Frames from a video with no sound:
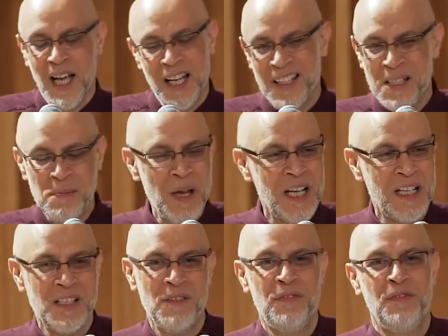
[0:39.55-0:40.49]
And this man
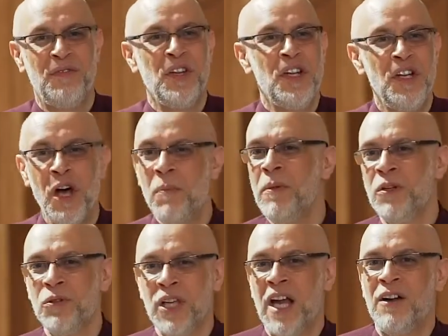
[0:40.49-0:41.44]
is a
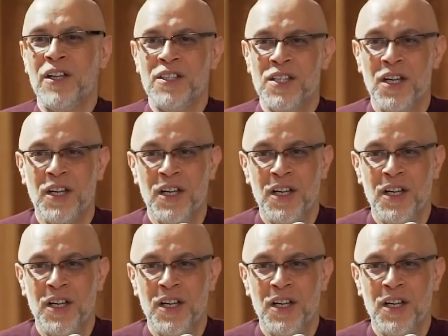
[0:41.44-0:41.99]
phenomenal character.